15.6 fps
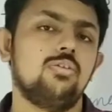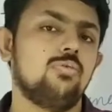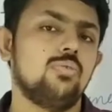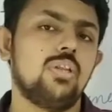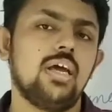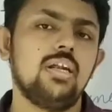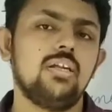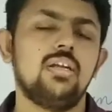to
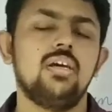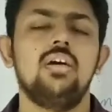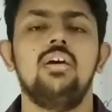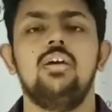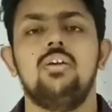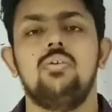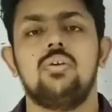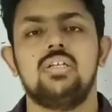that,
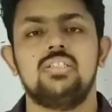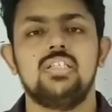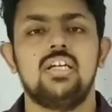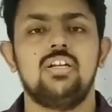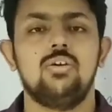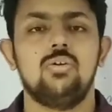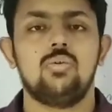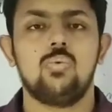you can
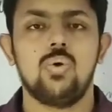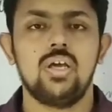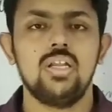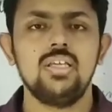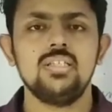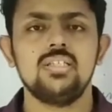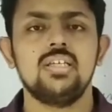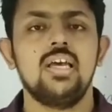send your
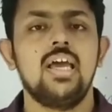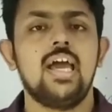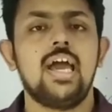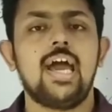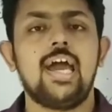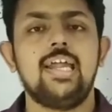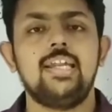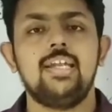queries.
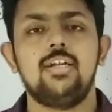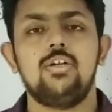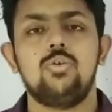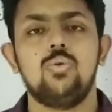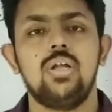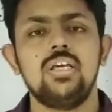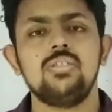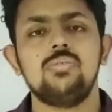And in
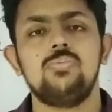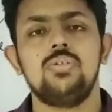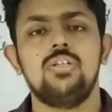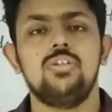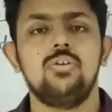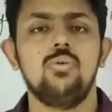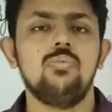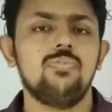today's
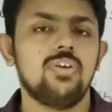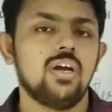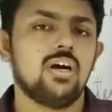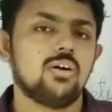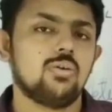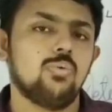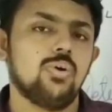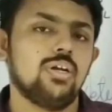video we
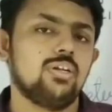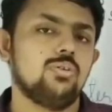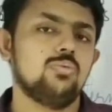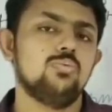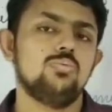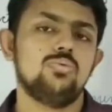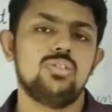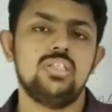are going
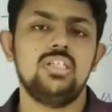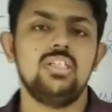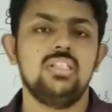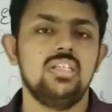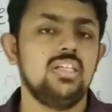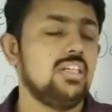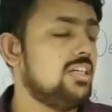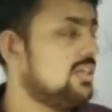to see
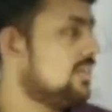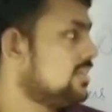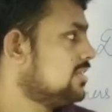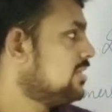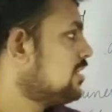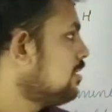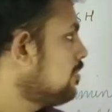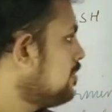the
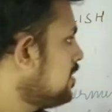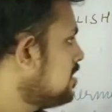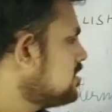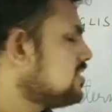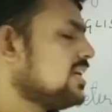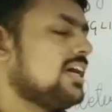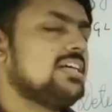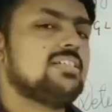
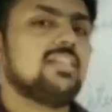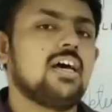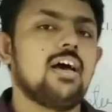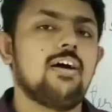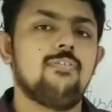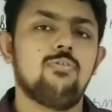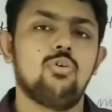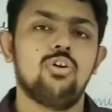determiners, as I
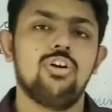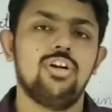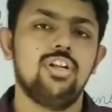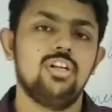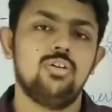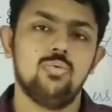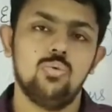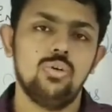have
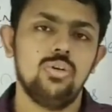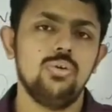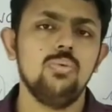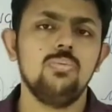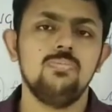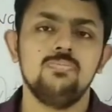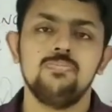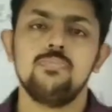already told
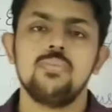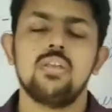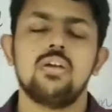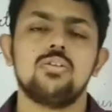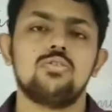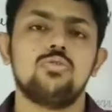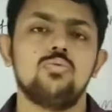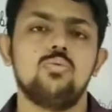you.
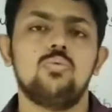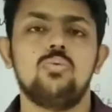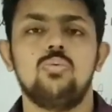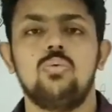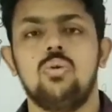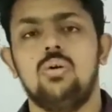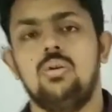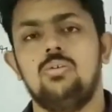
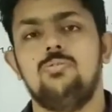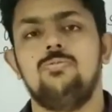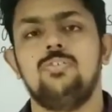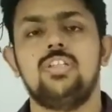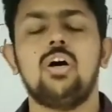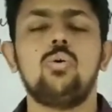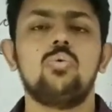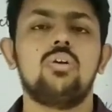So
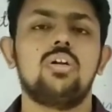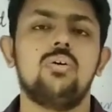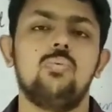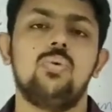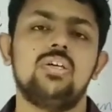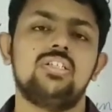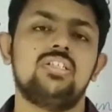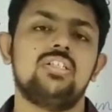
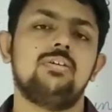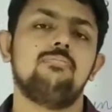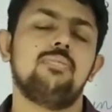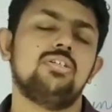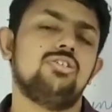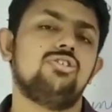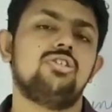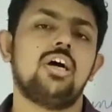without wasting
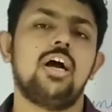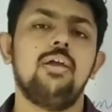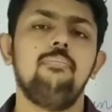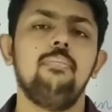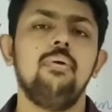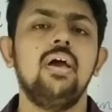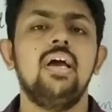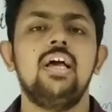much
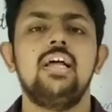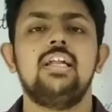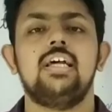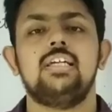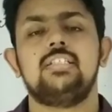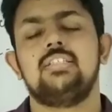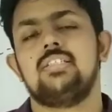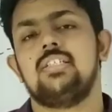time,
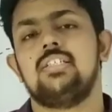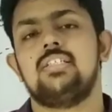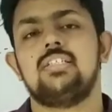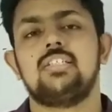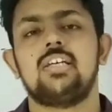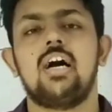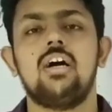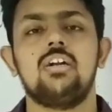let's
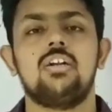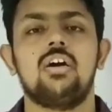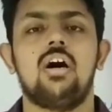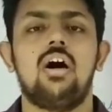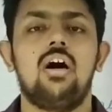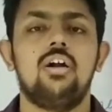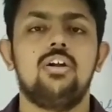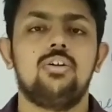start
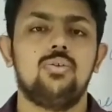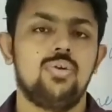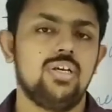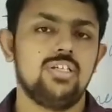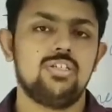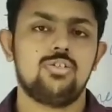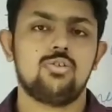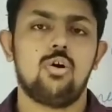our
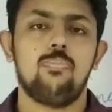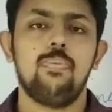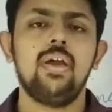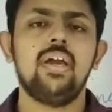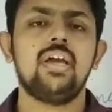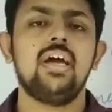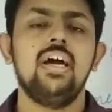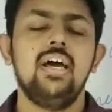today's
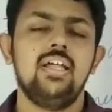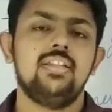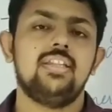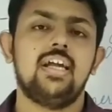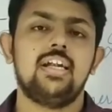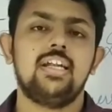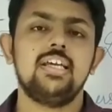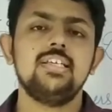topic,
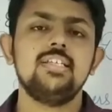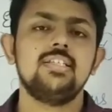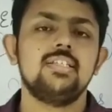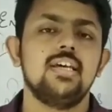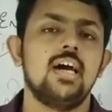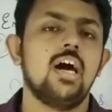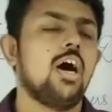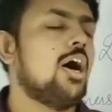that is